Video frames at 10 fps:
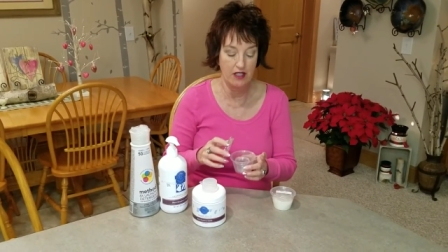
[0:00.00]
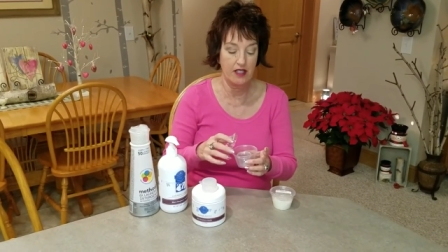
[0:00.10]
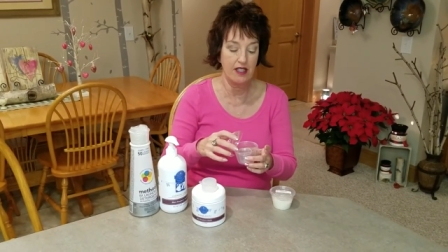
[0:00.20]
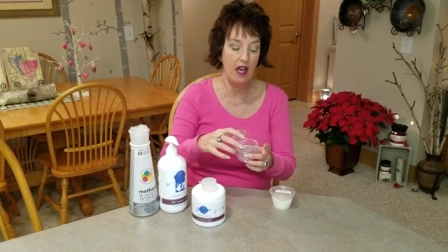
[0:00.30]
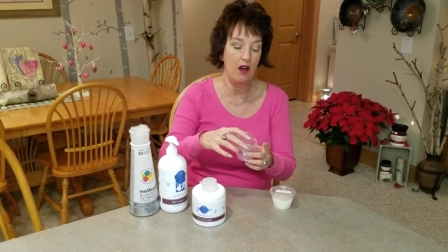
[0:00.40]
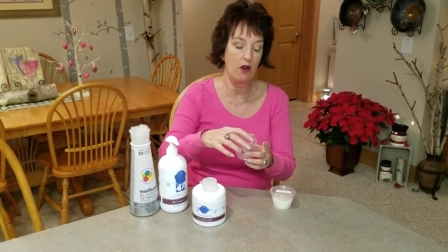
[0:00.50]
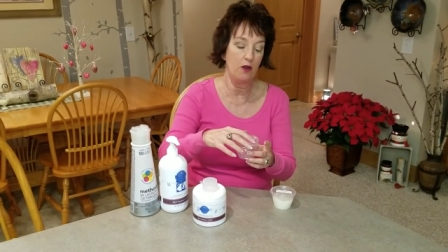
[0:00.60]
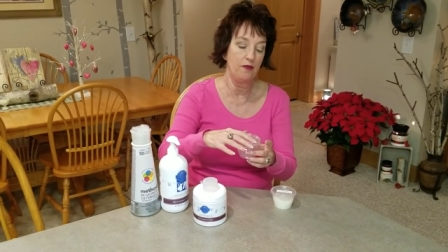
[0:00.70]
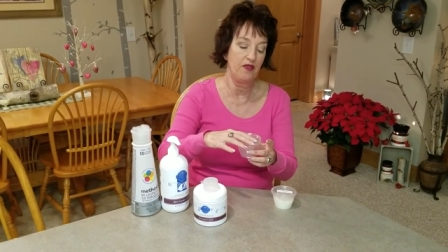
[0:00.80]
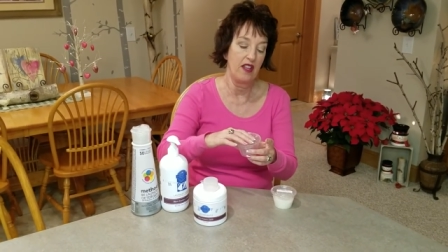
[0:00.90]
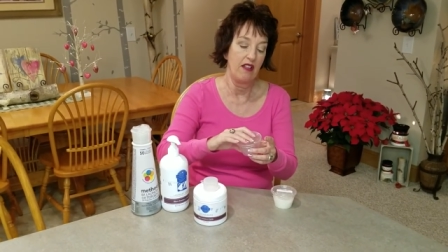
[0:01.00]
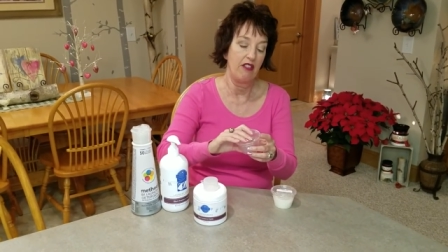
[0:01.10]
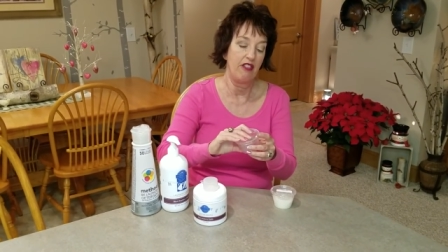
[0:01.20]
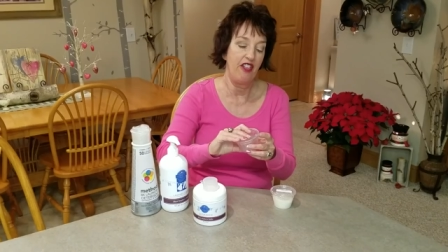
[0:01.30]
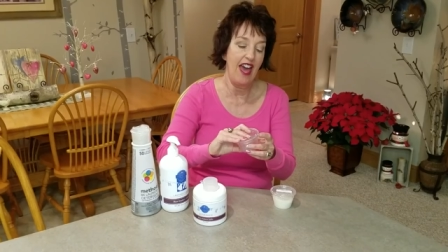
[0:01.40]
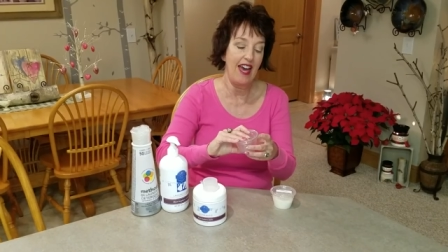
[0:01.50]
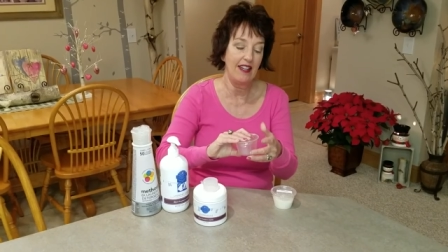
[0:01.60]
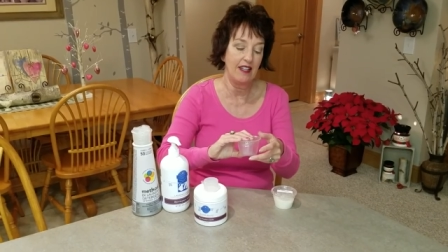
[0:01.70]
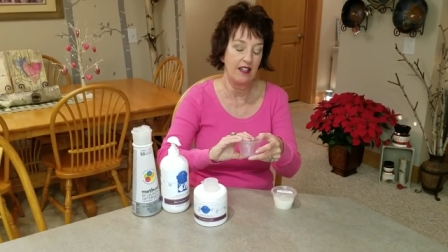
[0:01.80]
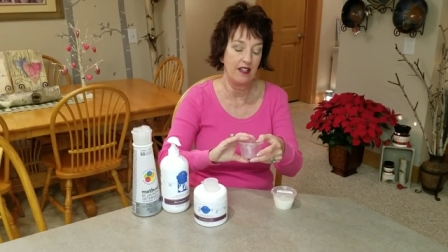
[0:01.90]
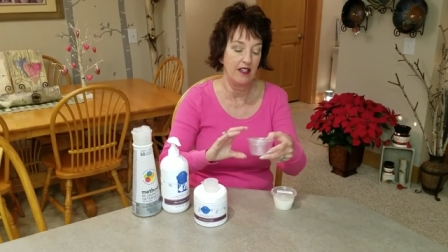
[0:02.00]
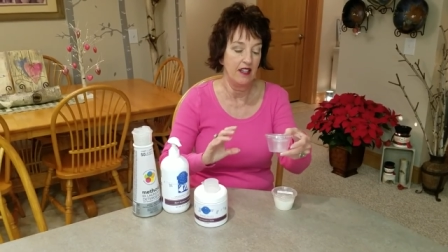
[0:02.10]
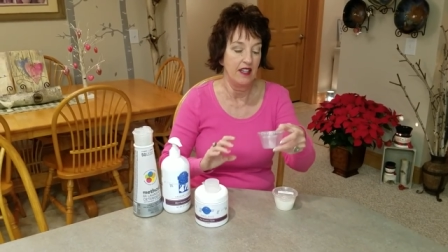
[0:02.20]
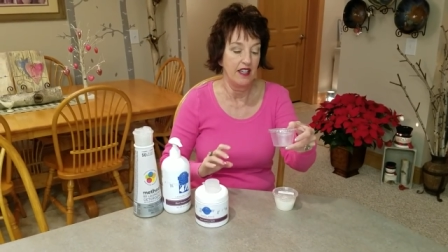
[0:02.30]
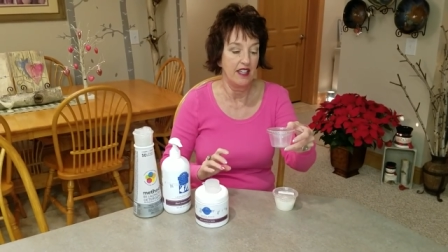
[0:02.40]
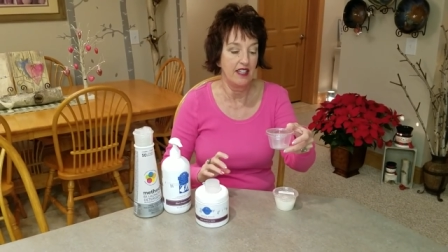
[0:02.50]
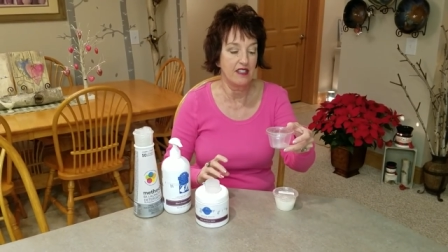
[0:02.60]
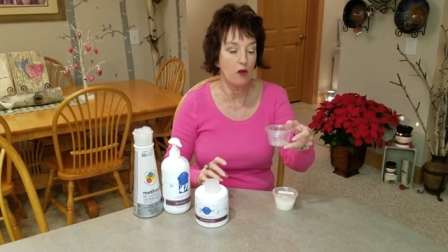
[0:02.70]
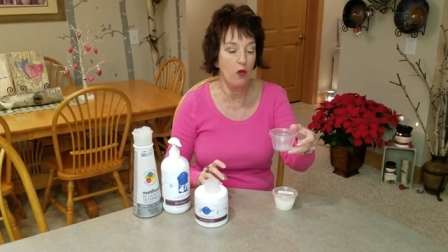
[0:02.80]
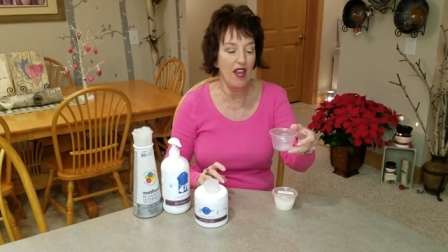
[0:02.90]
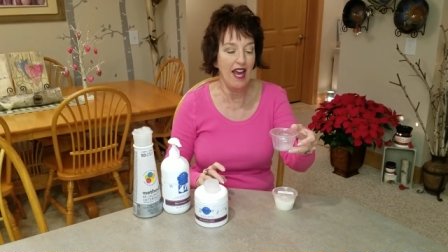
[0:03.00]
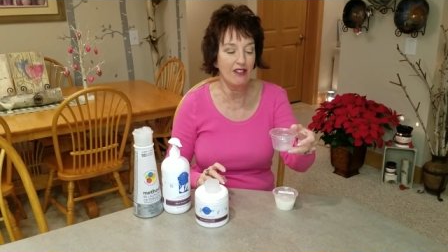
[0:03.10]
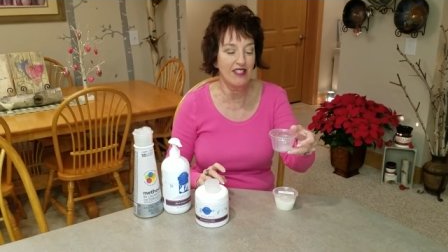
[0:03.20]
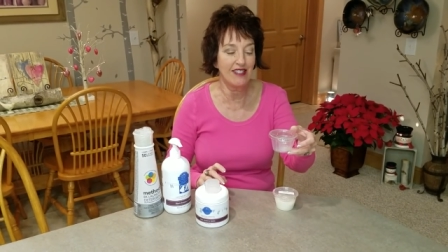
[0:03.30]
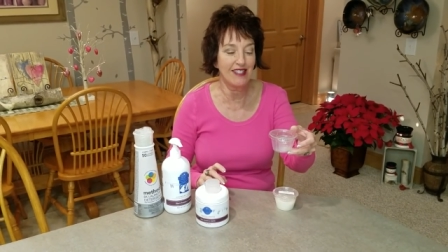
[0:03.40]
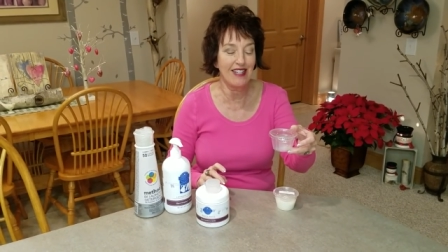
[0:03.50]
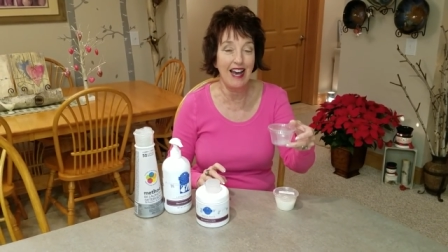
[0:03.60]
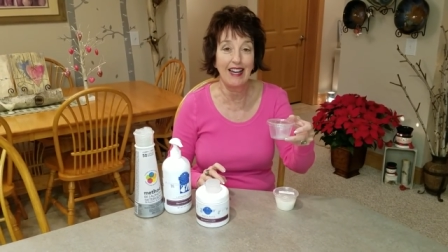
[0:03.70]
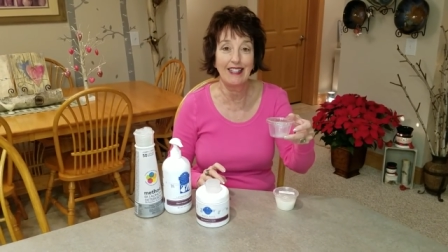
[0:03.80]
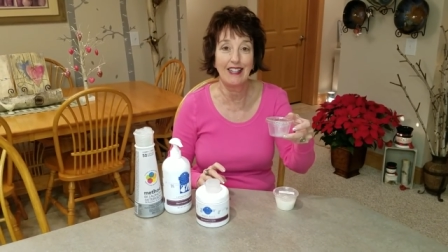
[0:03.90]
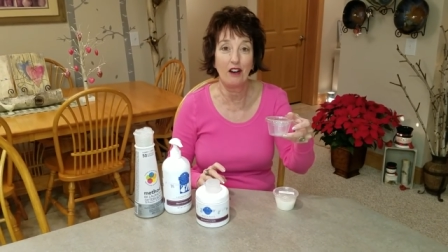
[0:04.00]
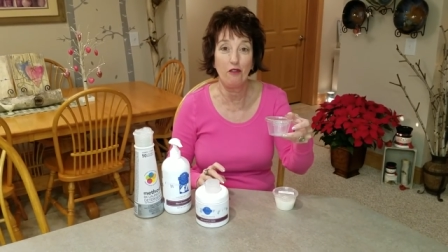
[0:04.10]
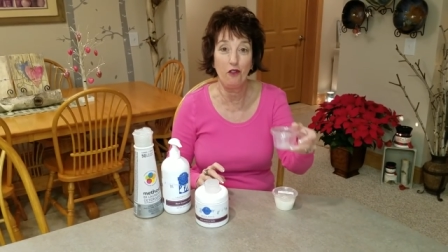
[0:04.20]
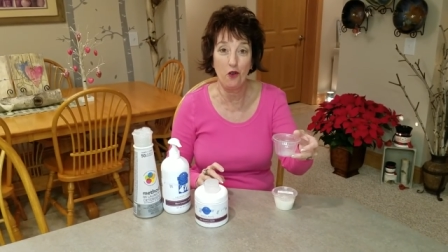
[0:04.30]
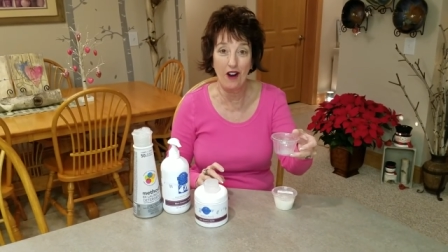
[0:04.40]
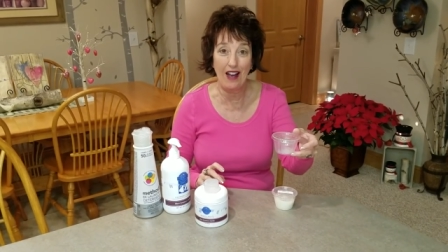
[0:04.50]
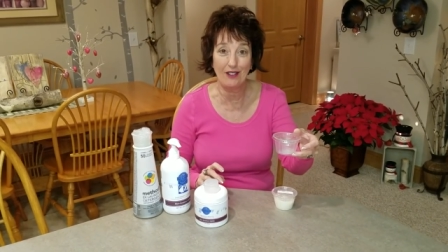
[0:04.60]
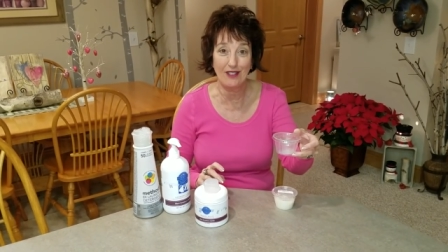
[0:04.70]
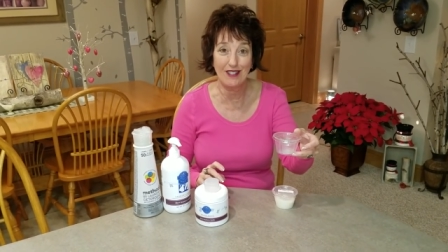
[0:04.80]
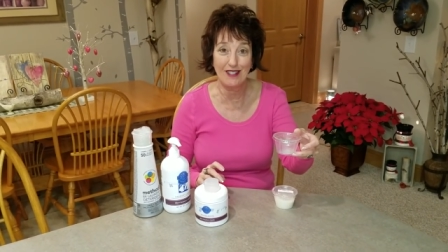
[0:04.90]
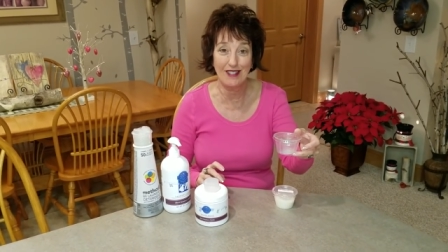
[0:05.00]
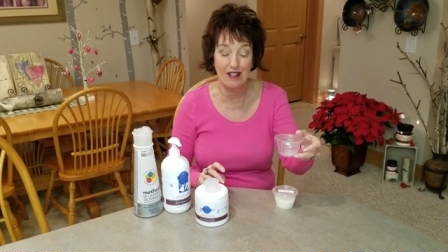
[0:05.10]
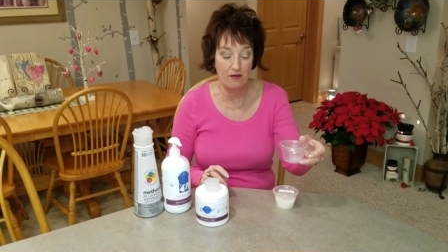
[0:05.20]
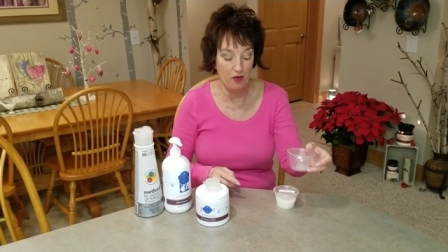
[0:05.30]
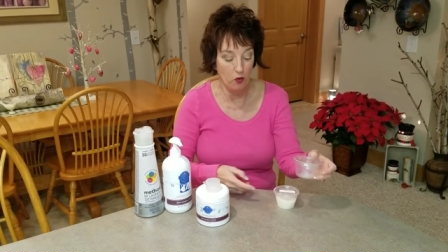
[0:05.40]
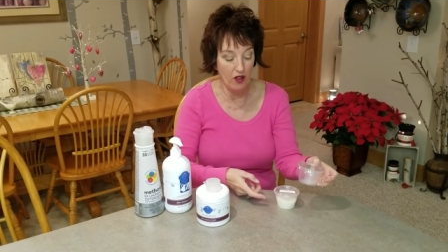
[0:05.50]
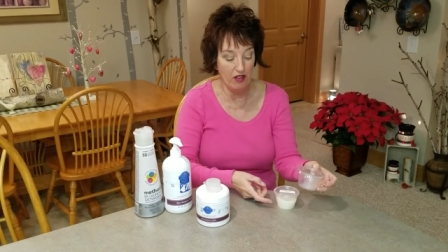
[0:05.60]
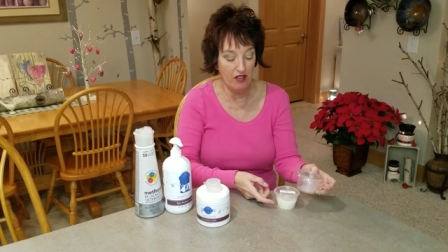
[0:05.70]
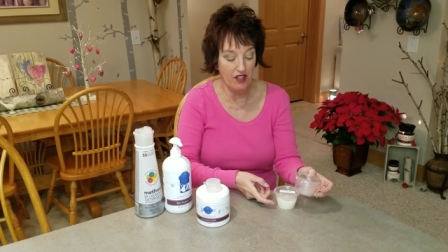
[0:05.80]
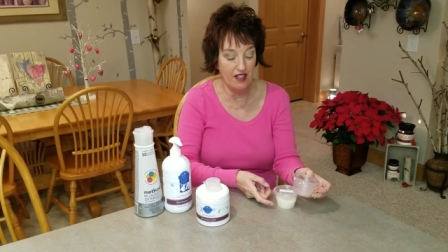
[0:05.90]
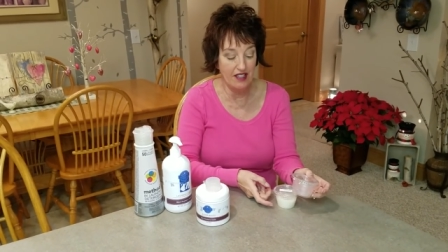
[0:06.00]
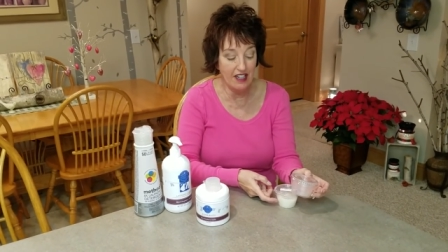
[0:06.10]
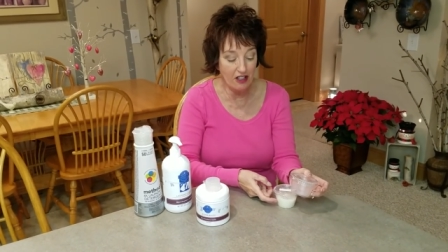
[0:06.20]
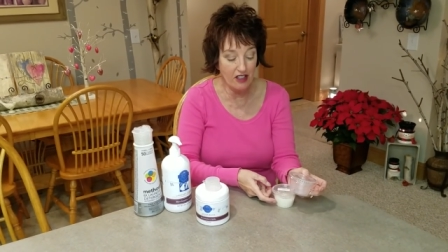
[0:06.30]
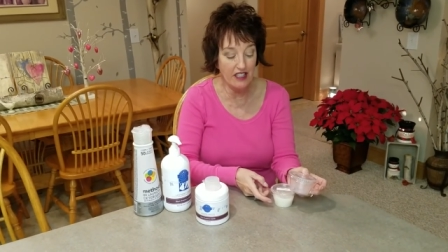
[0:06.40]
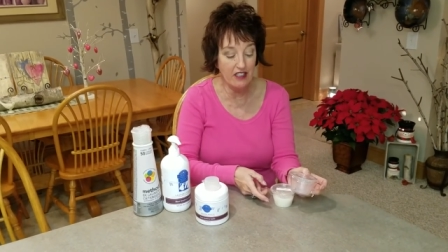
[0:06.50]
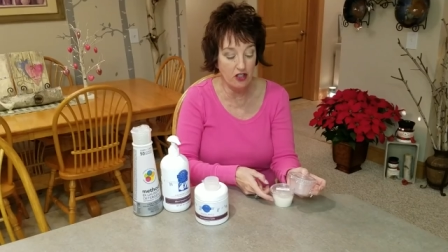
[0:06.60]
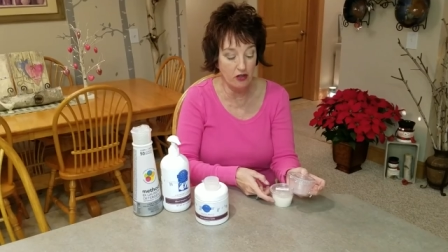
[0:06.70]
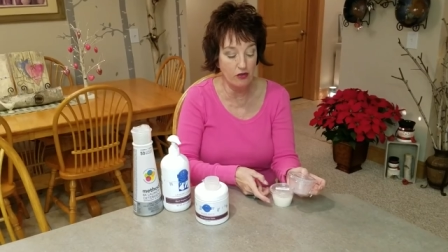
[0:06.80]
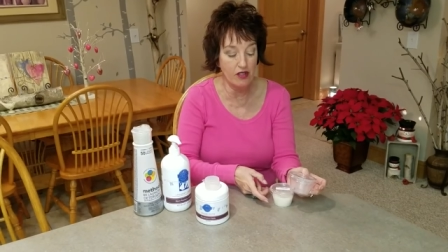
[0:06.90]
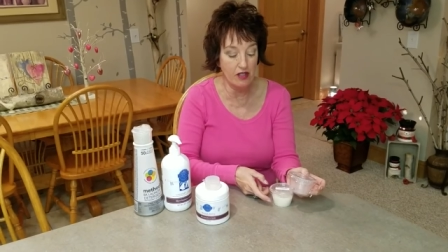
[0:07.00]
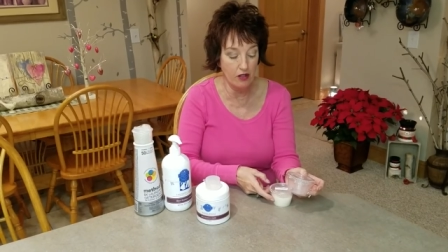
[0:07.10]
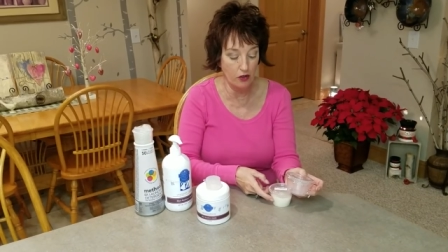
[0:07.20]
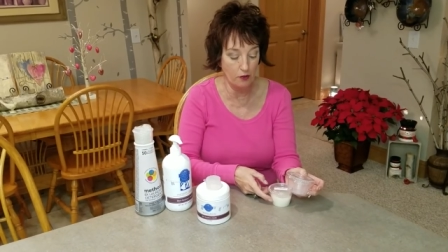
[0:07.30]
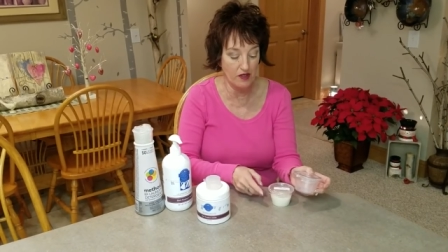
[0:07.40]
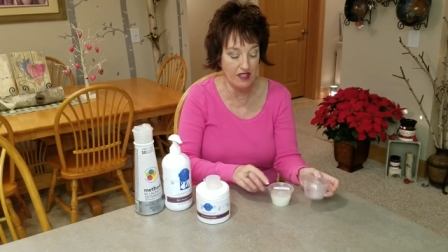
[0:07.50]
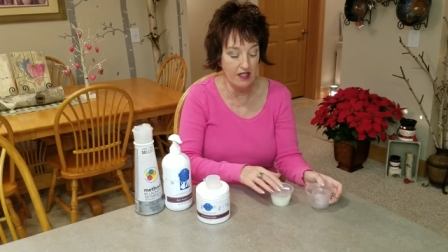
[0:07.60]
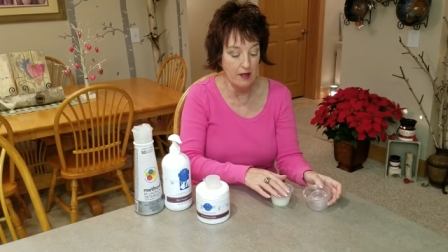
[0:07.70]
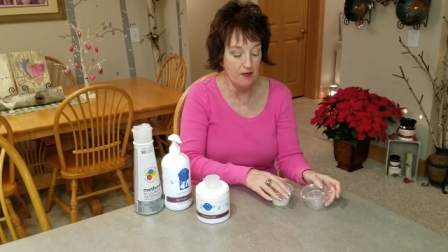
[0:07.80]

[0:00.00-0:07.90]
So that is a one ounce inside a four ounce with nearly two scoops.